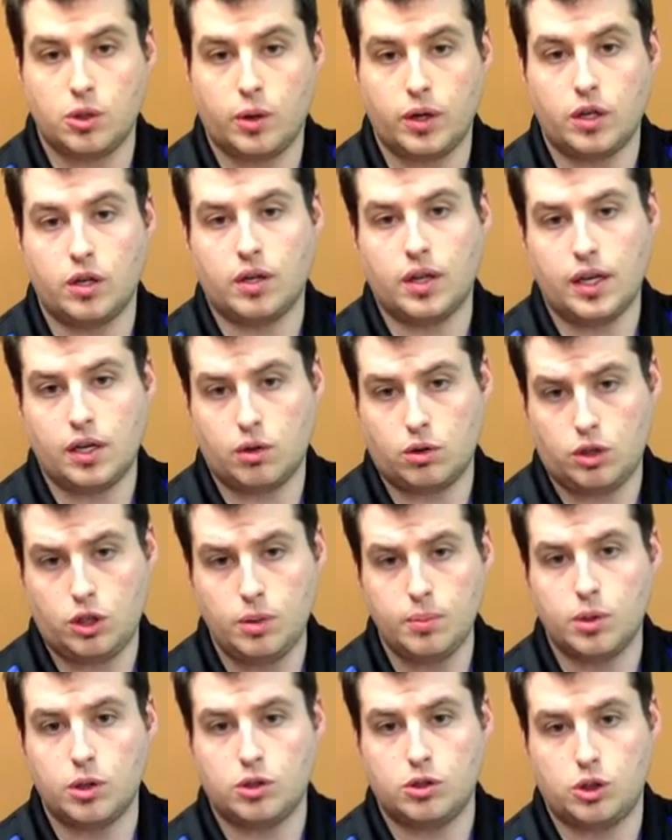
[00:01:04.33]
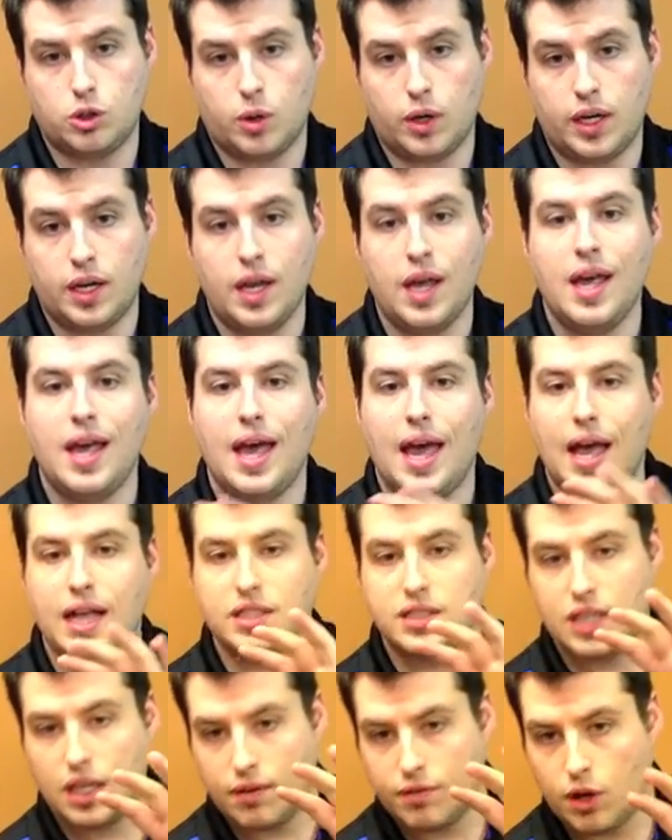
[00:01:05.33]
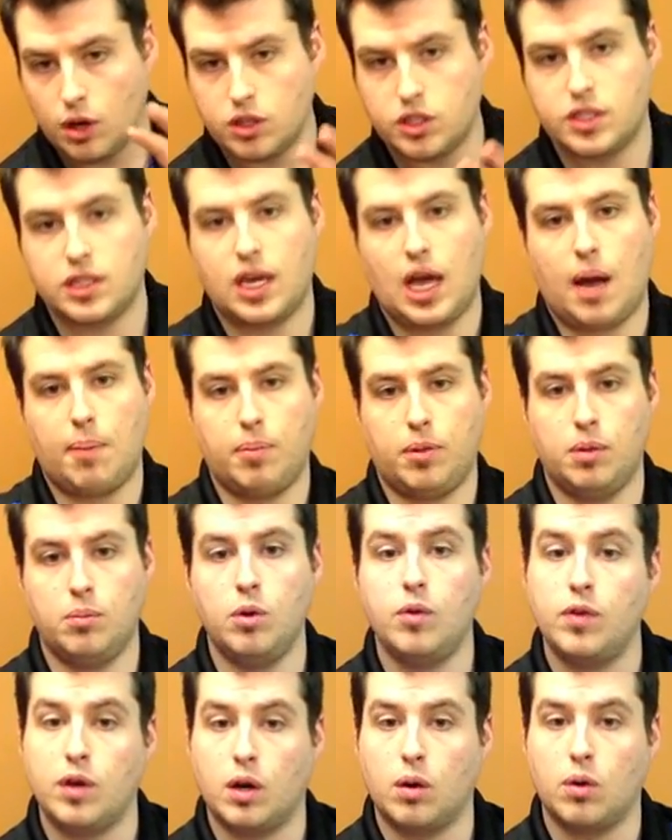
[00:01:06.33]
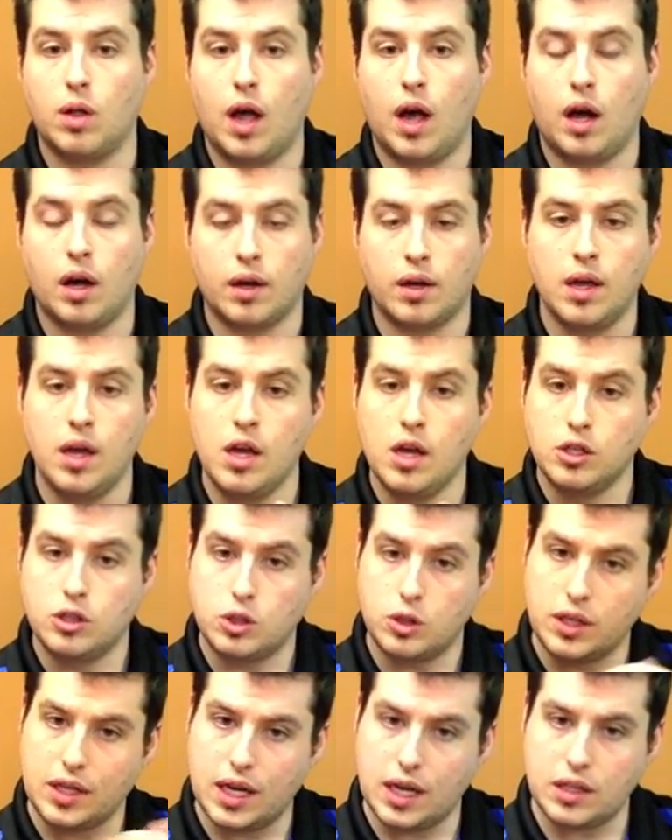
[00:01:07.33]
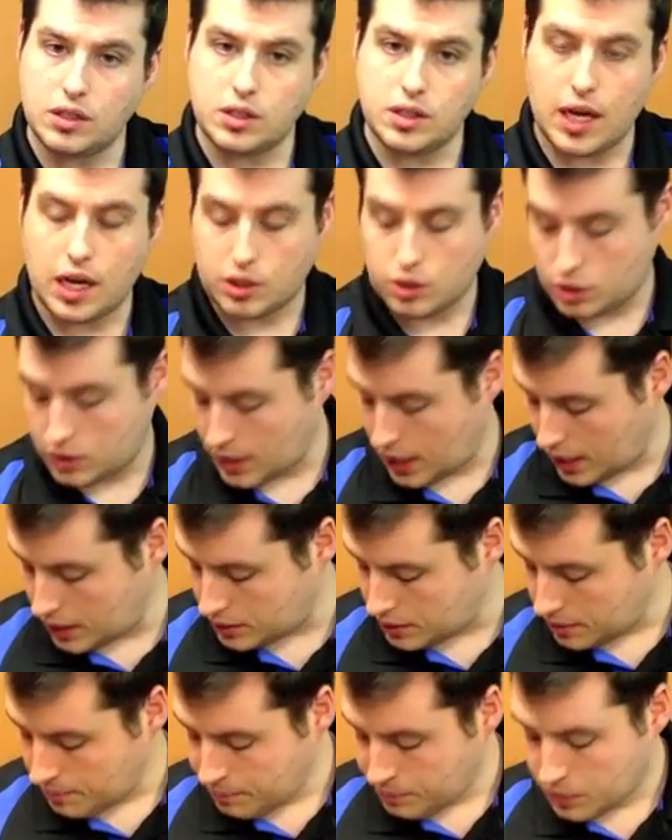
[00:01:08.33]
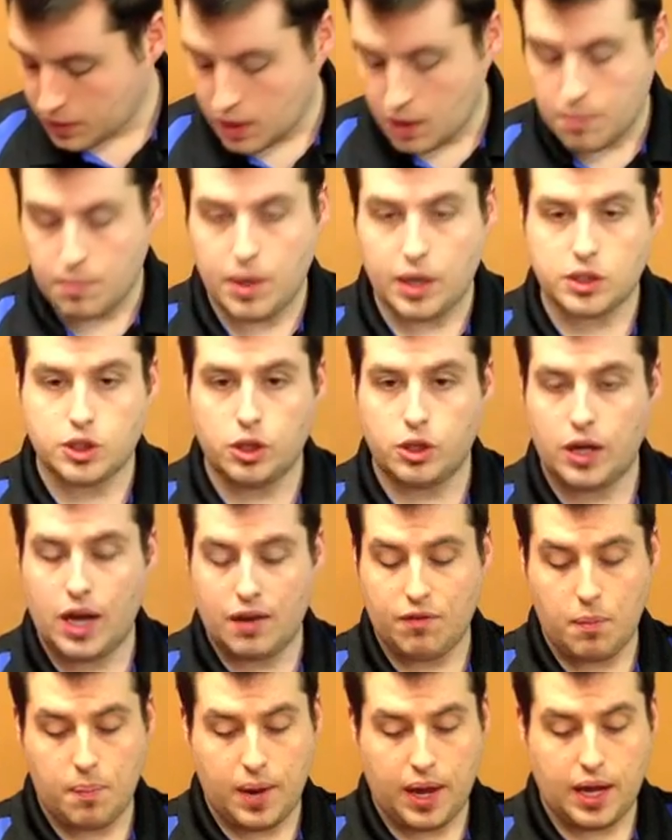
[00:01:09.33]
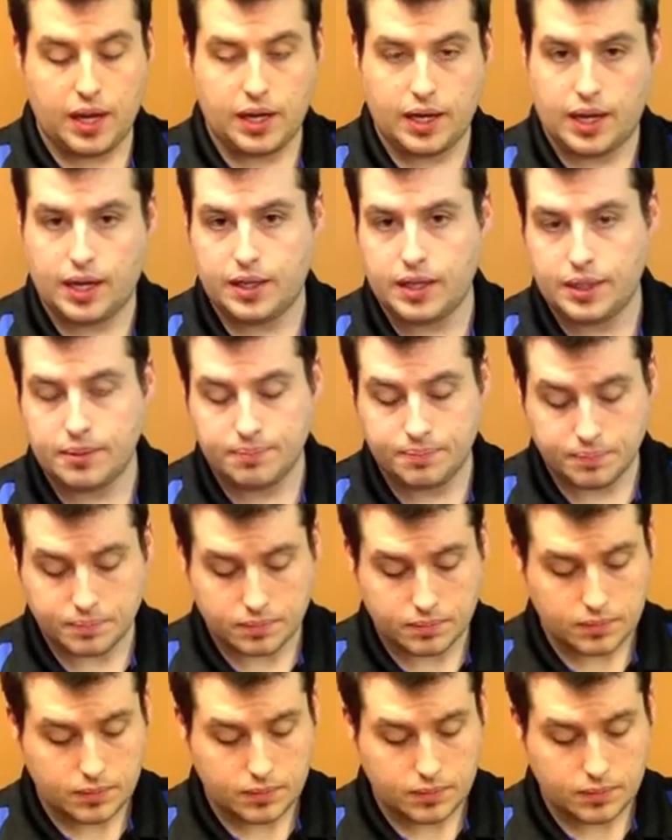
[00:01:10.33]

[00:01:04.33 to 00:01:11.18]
joint, your glenohumeral joint, instead of the scapula moving along. So to get into the exercise, make sure you have a band handy.